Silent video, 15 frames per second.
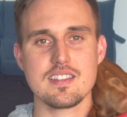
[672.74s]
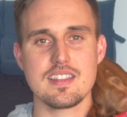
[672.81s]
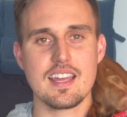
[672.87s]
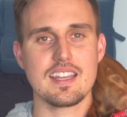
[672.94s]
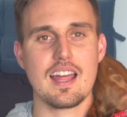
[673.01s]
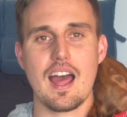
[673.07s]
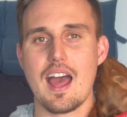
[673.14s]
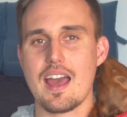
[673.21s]

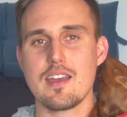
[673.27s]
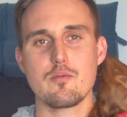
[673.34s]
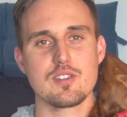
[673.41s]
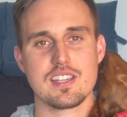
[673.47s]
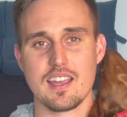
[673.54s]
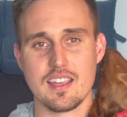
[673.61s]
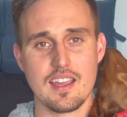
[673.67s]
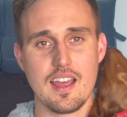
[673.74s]
that I was
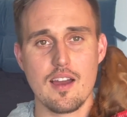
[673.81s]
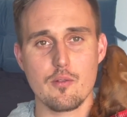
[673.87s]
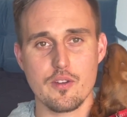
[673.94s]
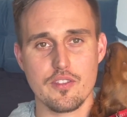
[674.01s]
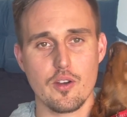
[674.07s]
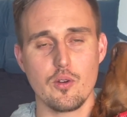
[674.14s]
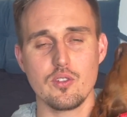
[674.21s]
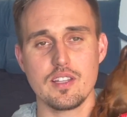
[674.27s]
hanging out
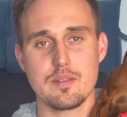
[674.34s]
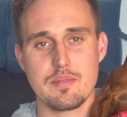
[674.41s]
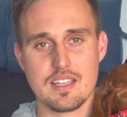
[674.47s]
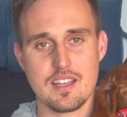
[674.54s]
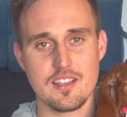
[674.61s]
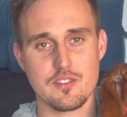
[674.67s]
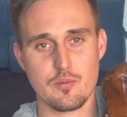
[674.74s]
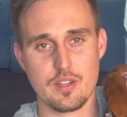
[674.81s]
with only
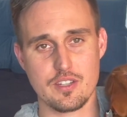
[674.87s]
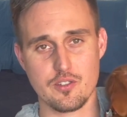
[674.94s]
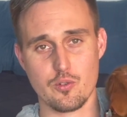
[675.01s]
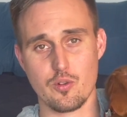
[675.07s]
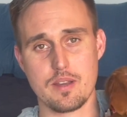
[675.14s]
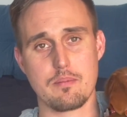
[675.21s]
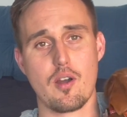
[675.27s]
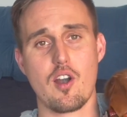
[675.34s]
because we
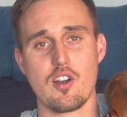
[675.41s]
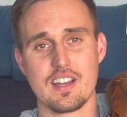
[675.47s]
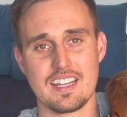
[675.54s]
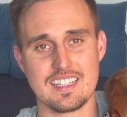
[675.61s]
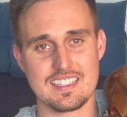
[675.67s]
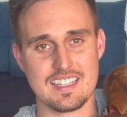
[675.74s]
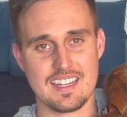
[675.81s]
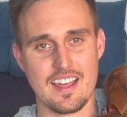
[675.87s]
enjoyed
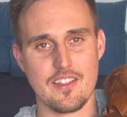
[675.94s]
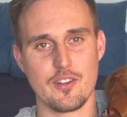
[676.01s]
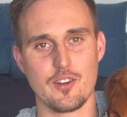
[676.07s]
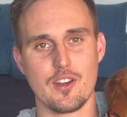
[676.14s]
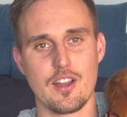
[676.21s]
partying together